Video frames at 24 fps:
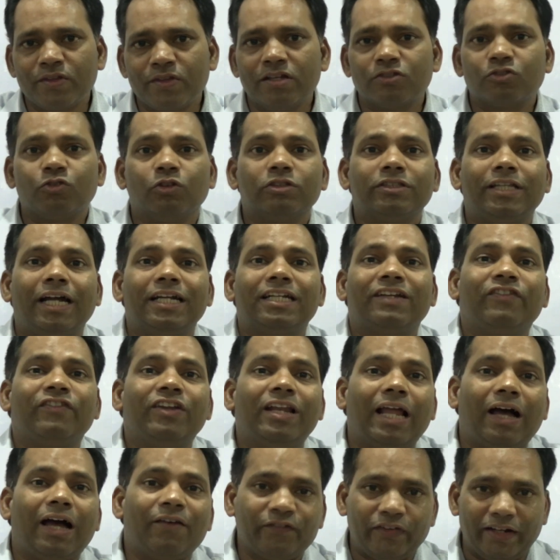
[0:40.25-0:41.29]
so that
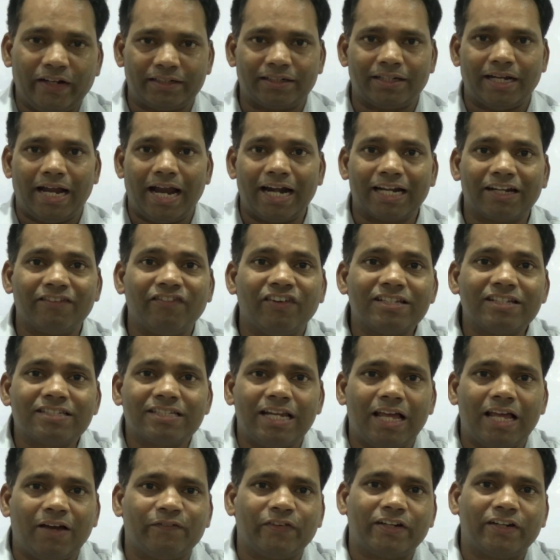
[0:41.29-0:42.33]
will
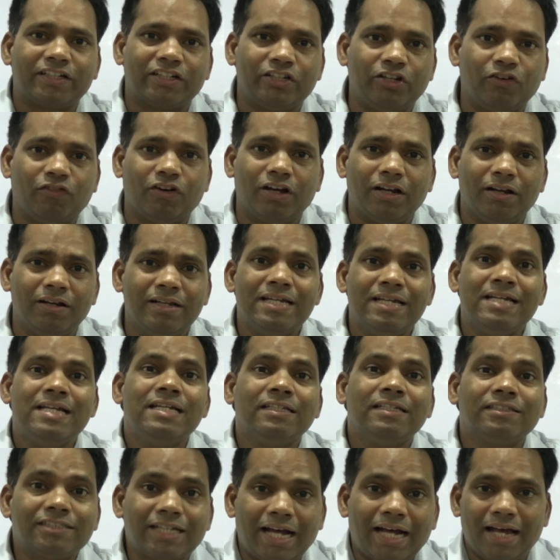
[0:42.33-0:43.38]
adversely affect your
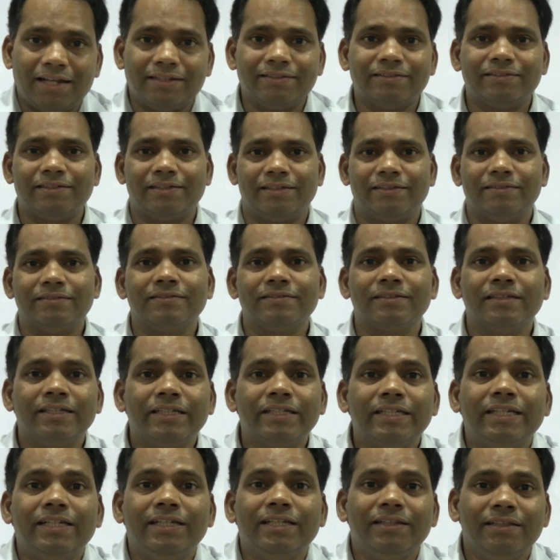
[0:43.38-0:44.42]
chances
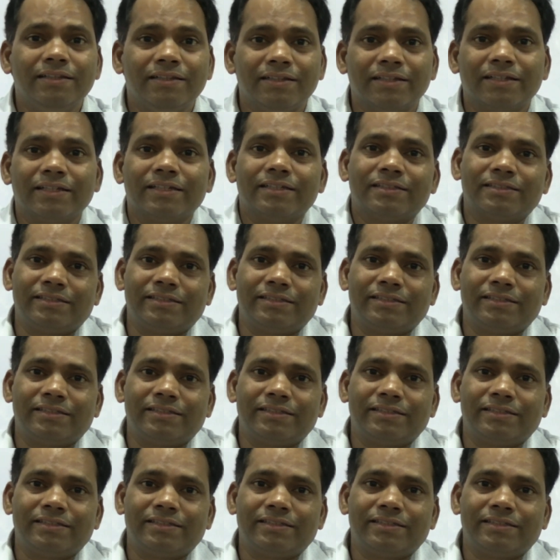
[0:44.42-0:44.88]
in